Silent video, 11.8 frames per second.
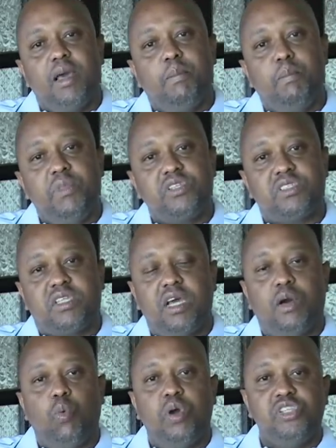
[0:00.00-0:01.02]

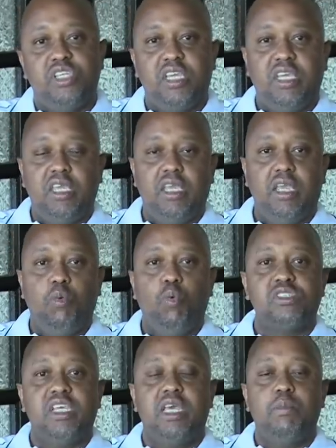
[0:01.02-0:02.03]
Mr. Wanjigi
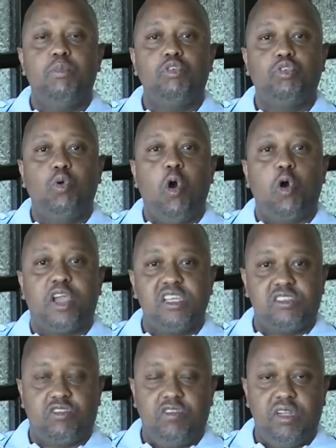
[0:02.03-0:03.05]
was able to
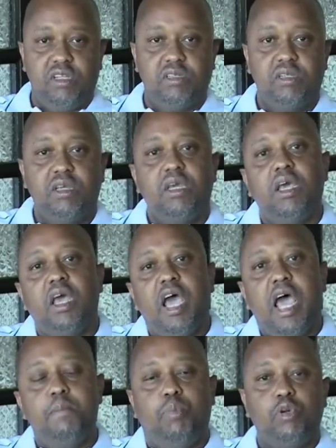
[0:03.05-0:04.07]
orchestrate
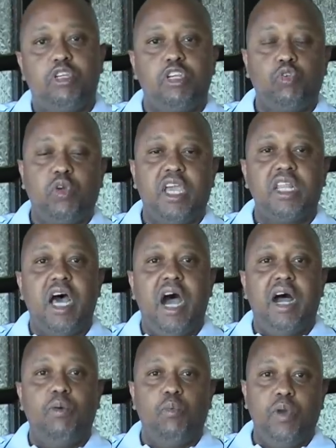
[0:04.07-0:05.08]
and put together
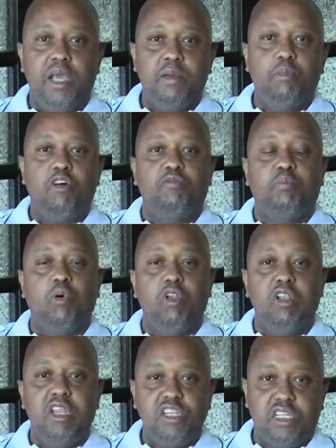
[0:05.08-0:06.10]
a web of
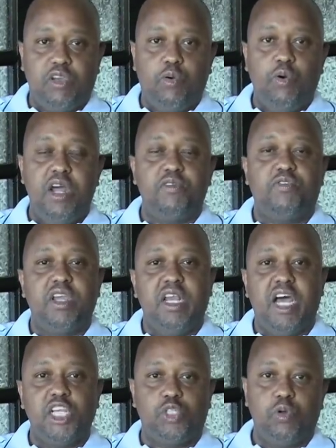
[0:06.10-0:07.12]
political and
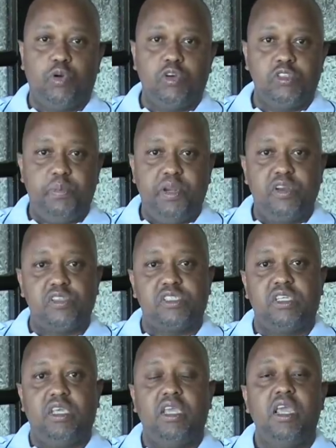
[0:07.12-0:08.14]
financial
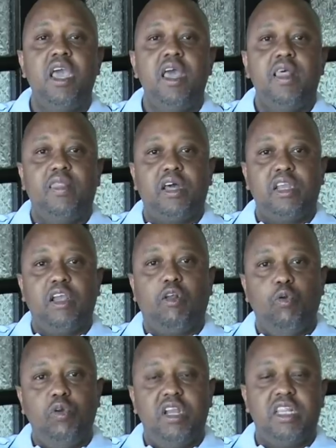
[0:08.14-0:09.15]
conspiracy that
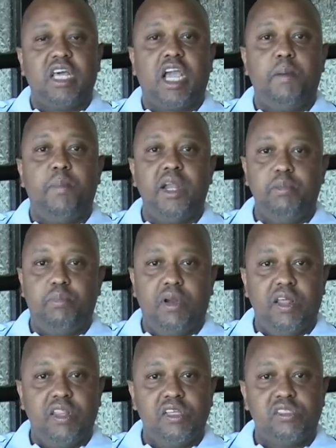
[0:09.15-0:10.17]
included the Kamani
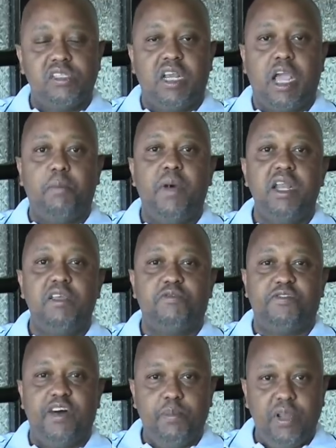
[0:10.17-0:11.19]
brothers and Kamani
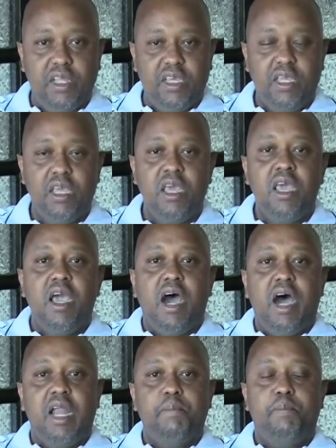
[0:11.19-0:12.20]
family
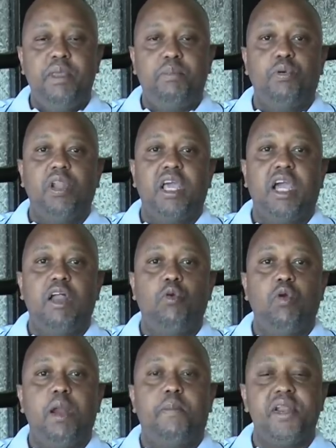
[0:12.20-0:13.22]
and people like
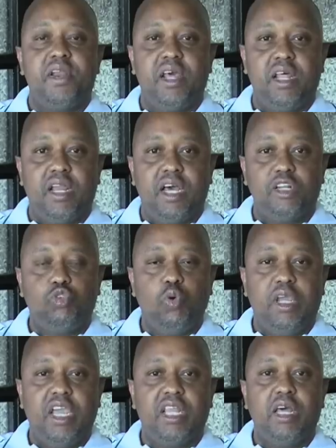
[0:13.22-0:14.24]
Arura Pereira,
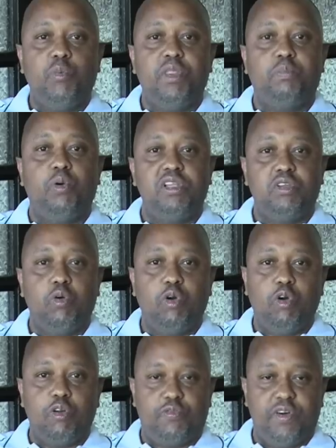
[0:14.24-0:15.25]
together with political
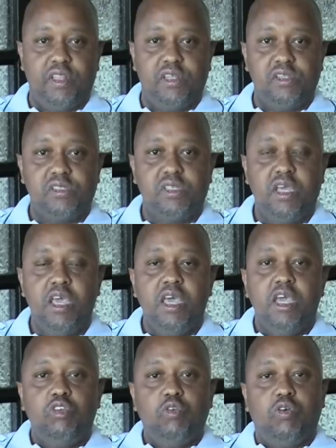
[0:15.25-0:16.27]
godfathers,
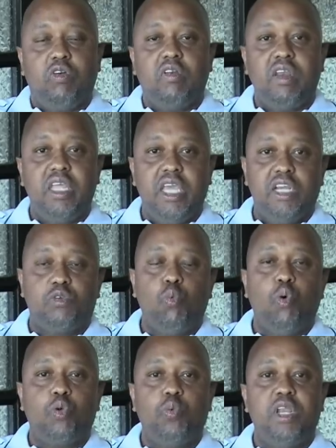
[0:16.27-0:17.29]
to create
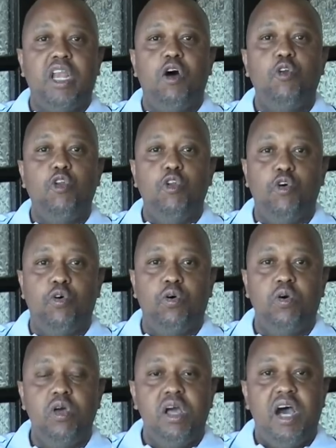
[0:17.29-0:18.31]
what we now
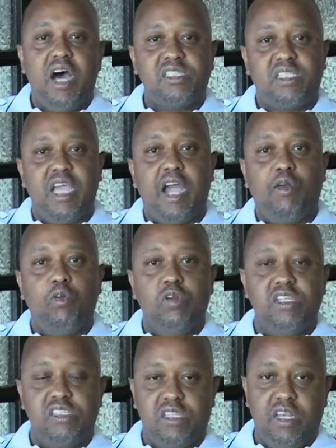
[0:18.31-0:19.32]
know as the Anglo
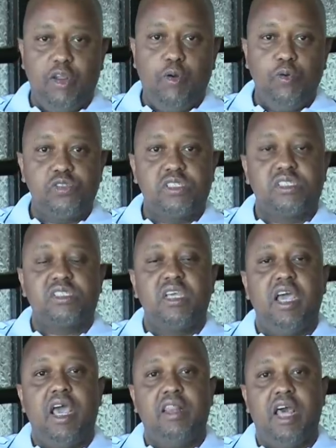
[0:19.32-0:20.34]
Leasing ghosts
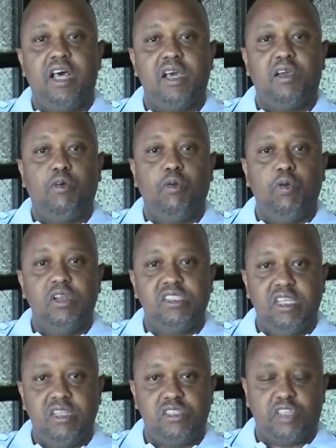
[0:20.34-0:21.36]
and the Anglo
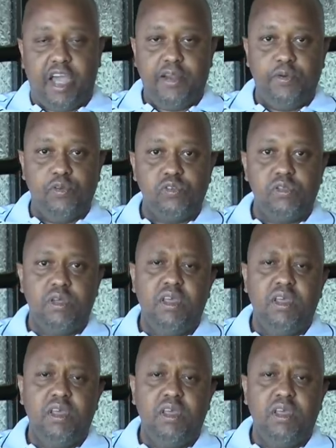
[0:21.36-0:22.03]
Leasing scandals.